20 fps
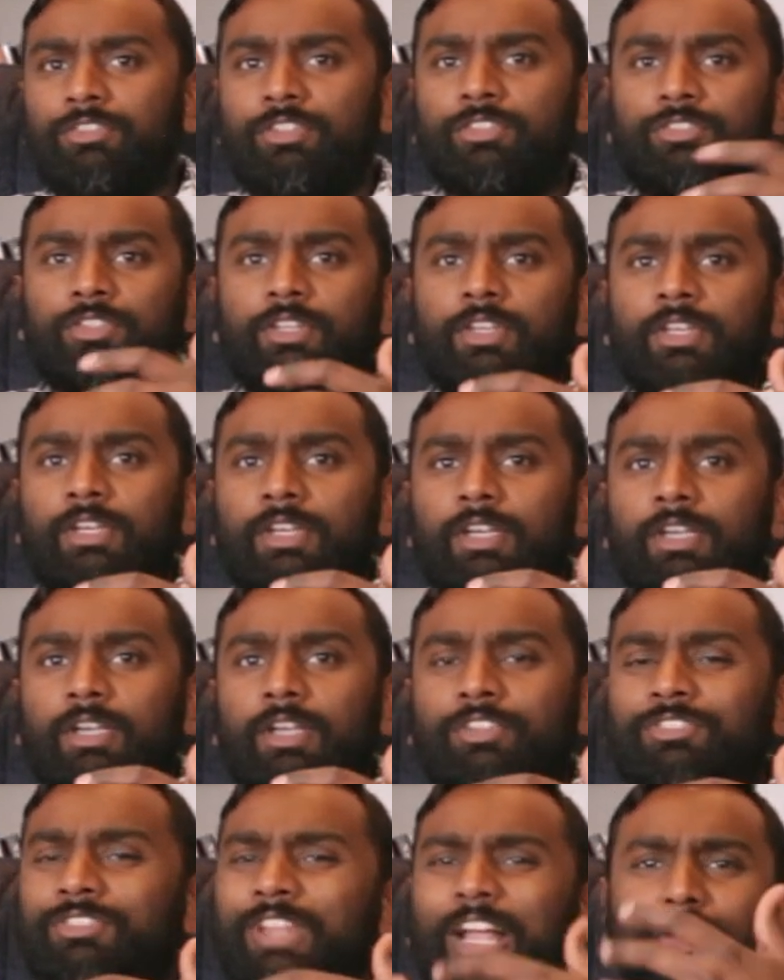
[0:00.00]
It's,
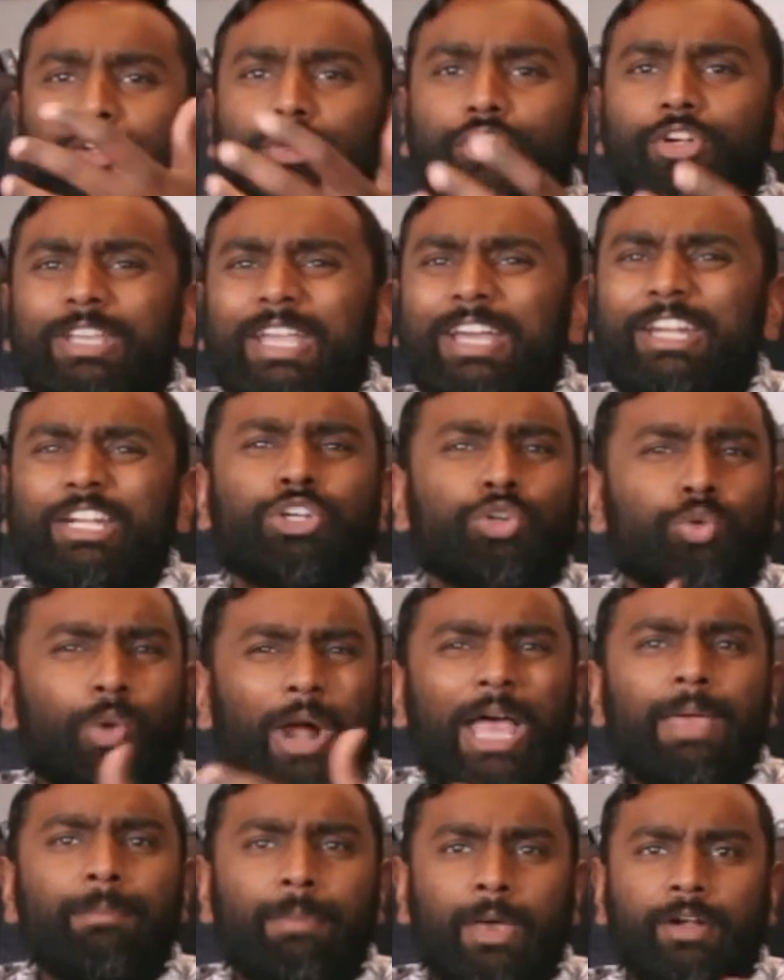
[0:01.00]
it's not learning how to
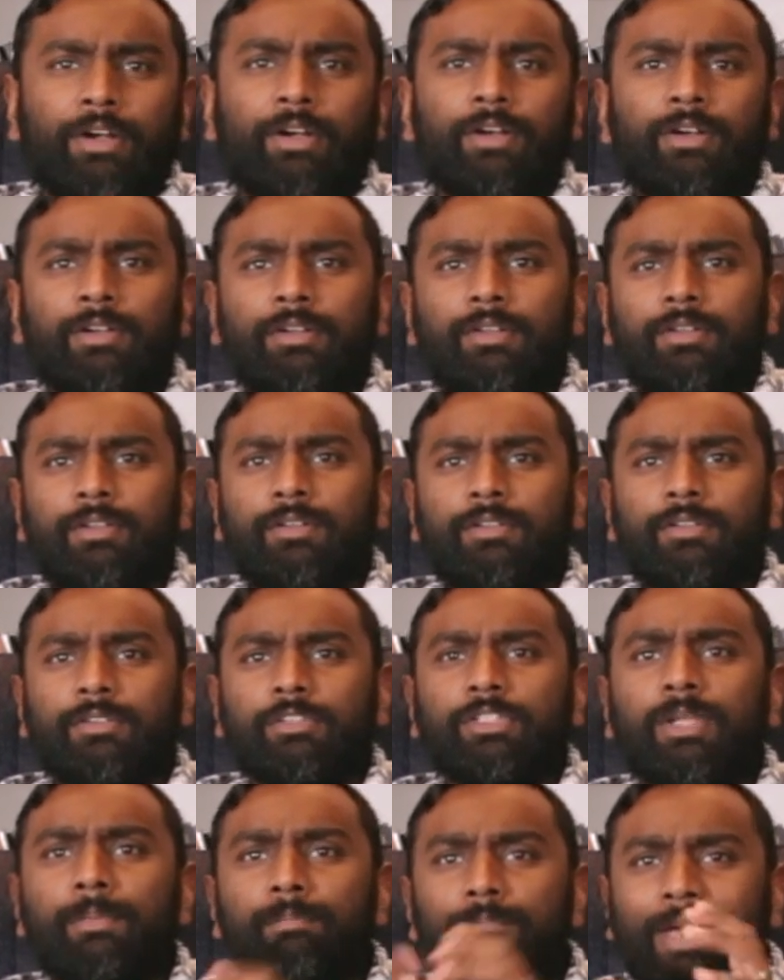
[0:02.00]
cry better.
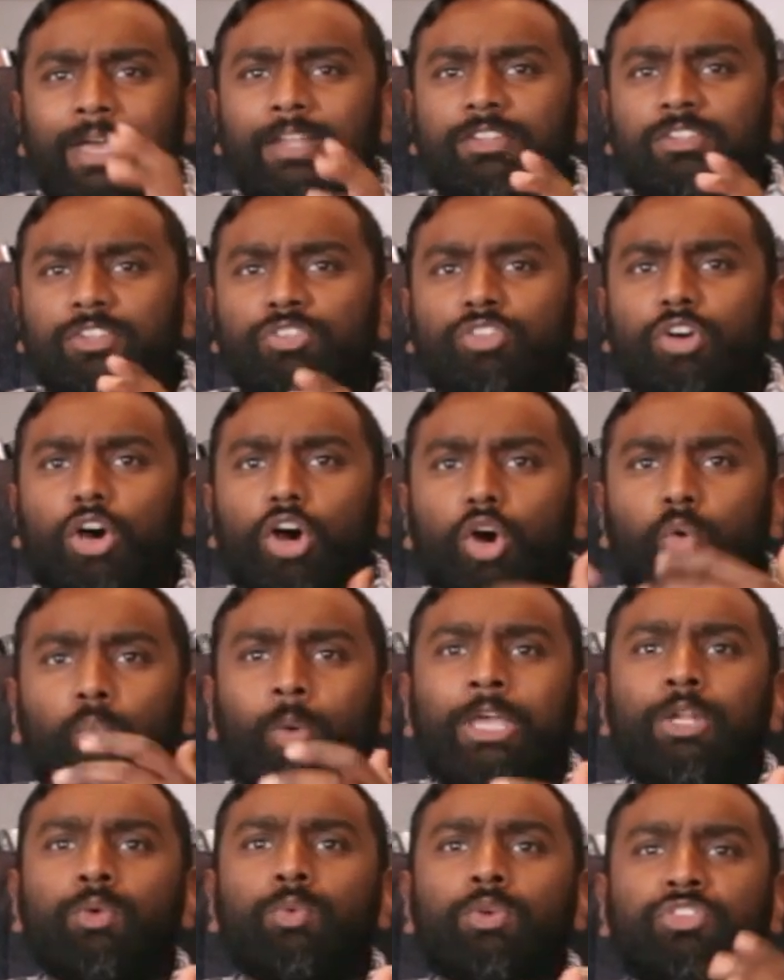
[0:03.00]
Lament is our
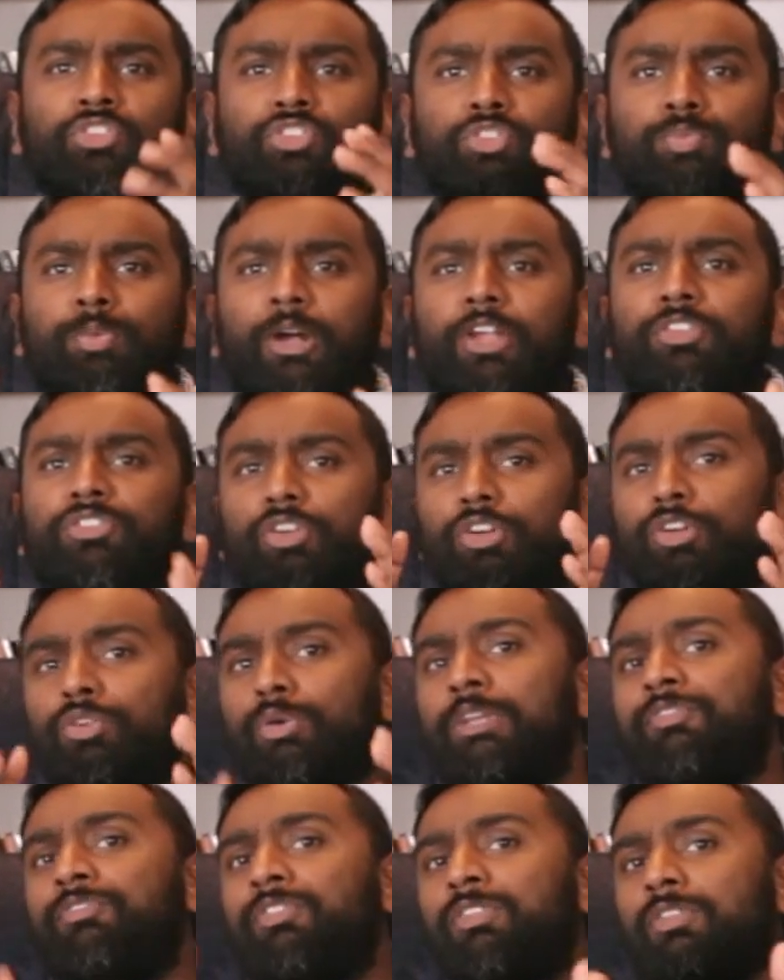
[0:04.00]
way to express our
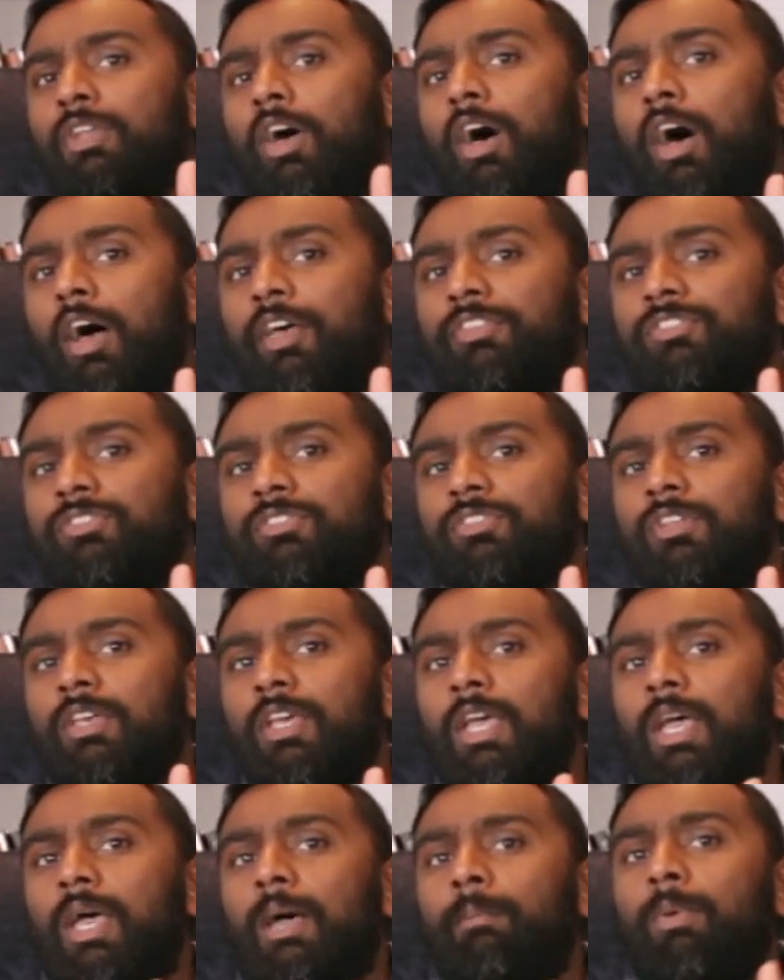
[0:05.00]
grief and loss.
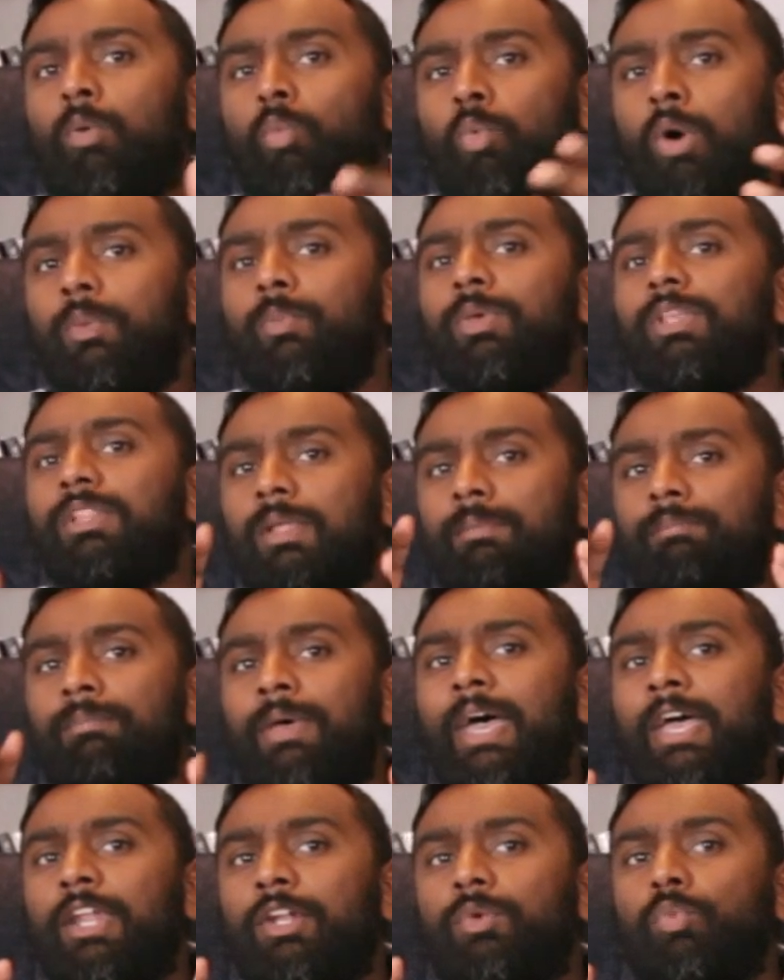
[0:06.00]
But when we
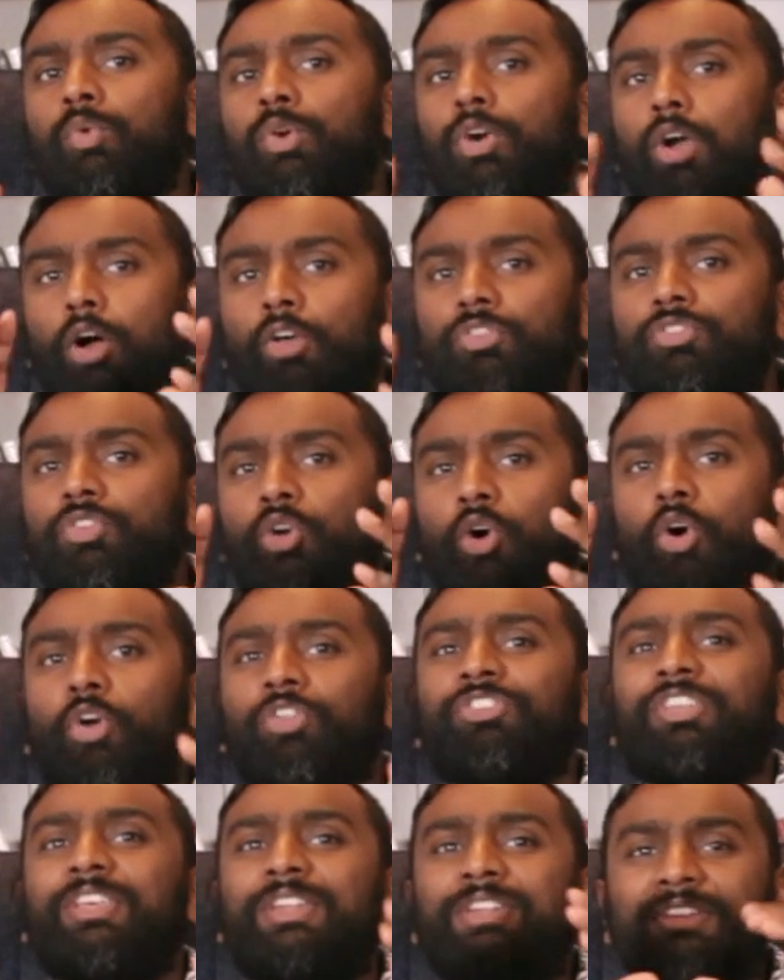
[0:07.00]
lament, we're also
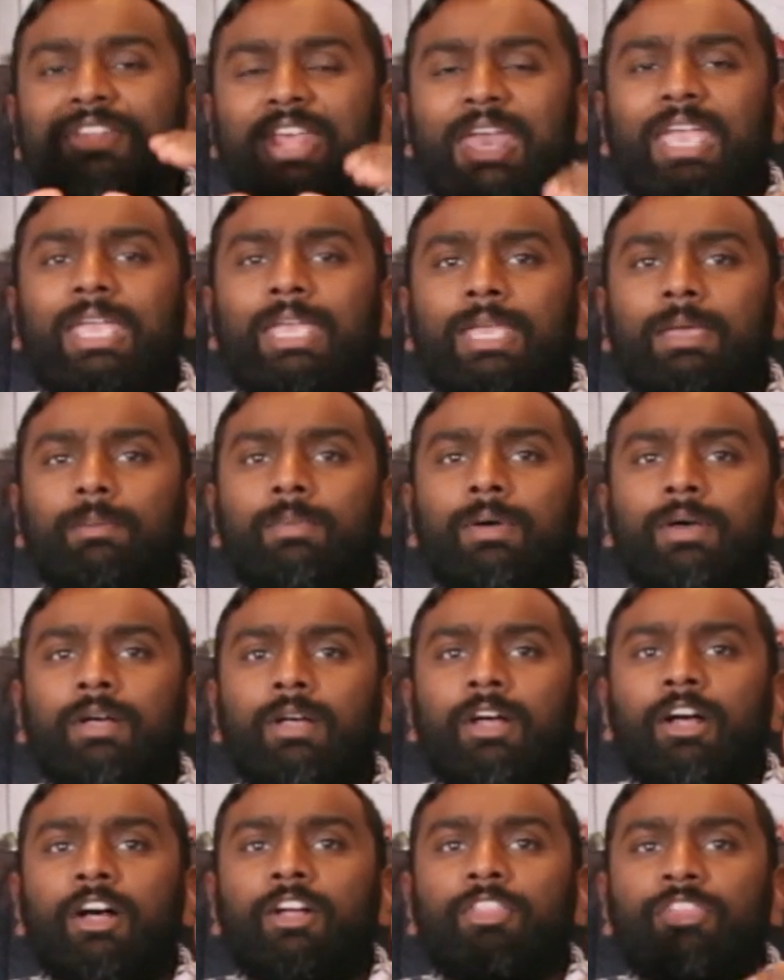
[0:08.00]
called to name
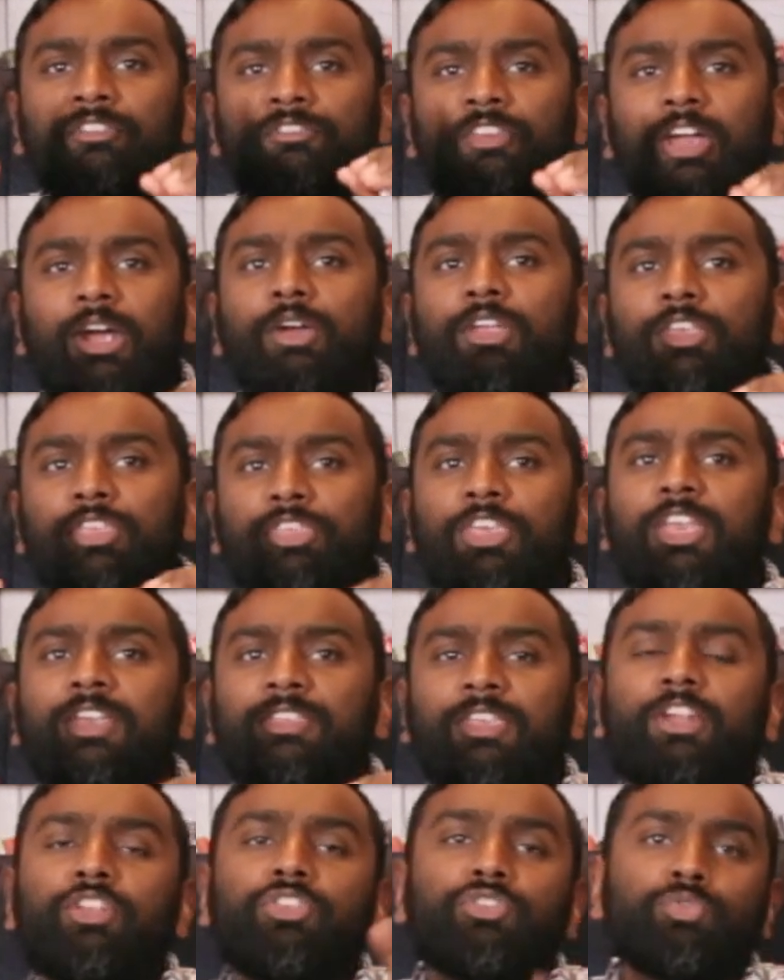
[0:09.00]
the very thing
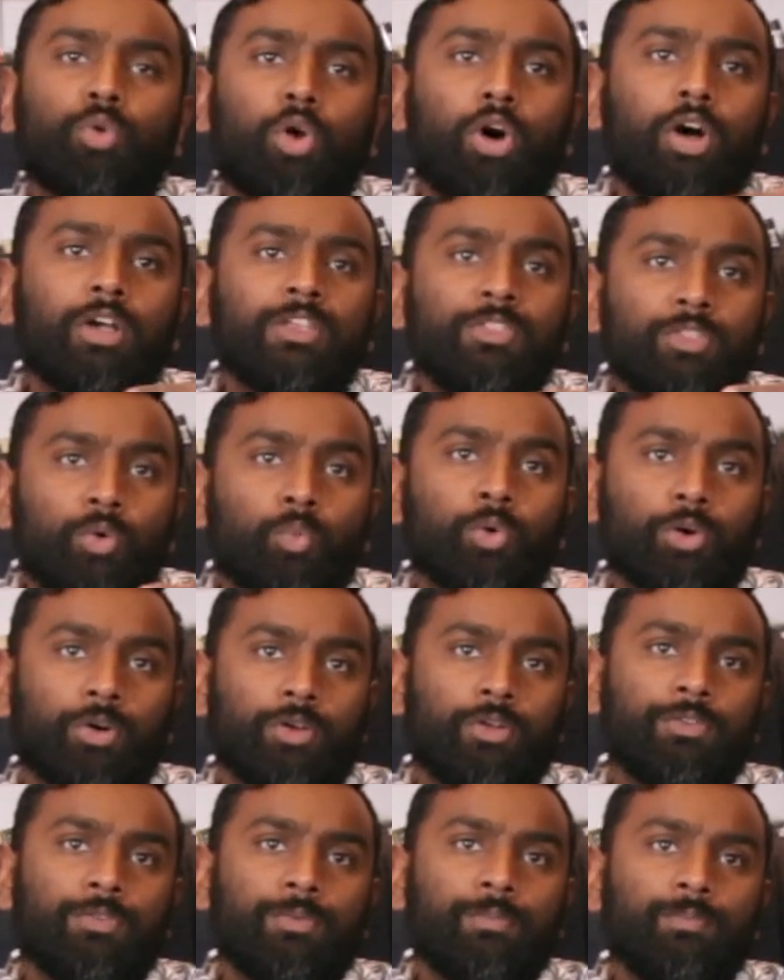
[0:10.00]
that is wrong in the
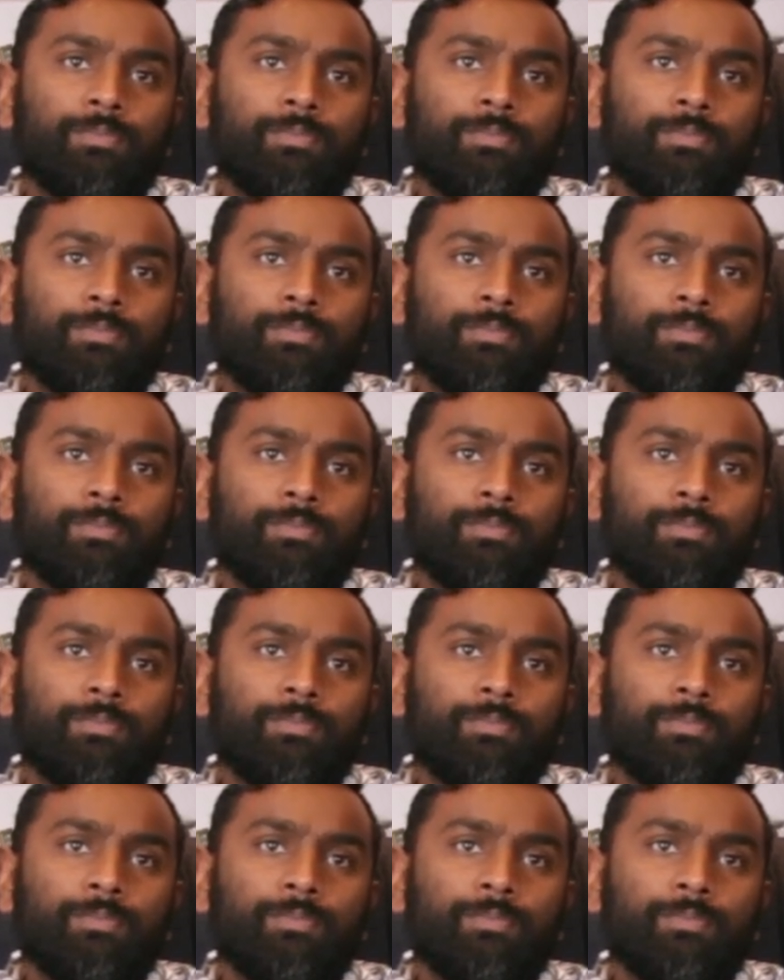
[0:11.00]
world.